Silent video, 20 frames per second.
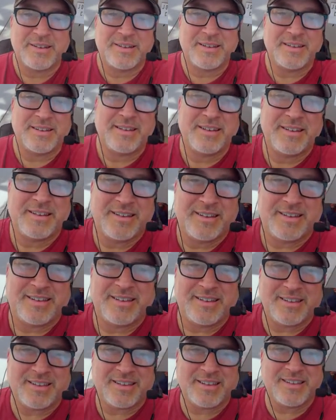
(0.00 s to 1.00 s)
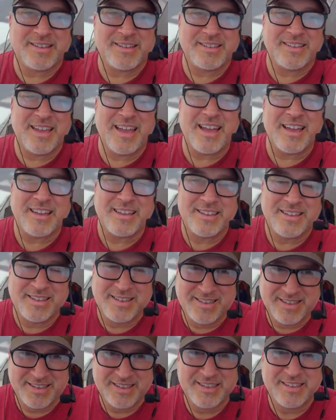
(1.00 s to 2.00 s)

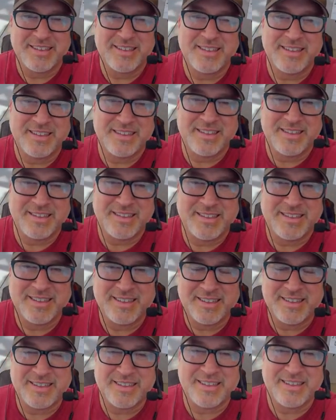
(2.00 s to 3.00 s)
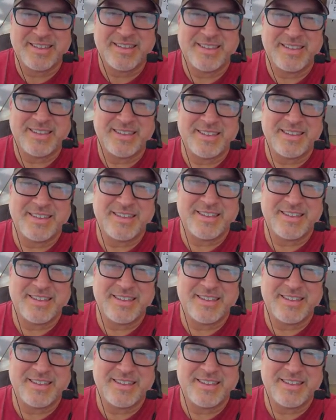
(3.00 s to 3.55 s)
(not speaking)